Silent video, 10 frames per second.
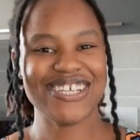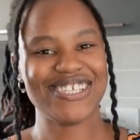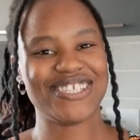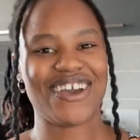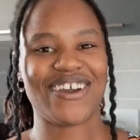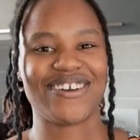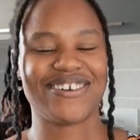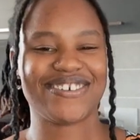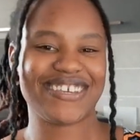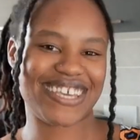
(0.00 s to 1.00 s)

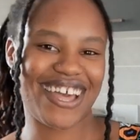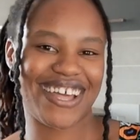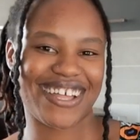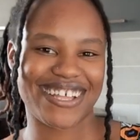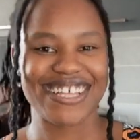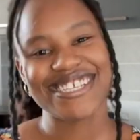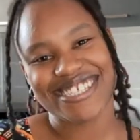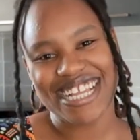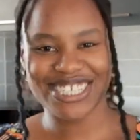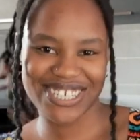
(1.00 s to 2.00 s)
So yeah,
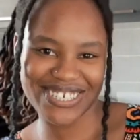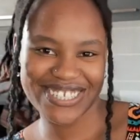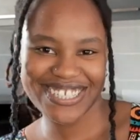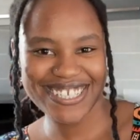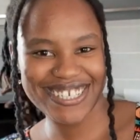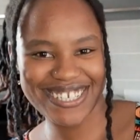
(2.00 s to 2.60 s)
stay tuned.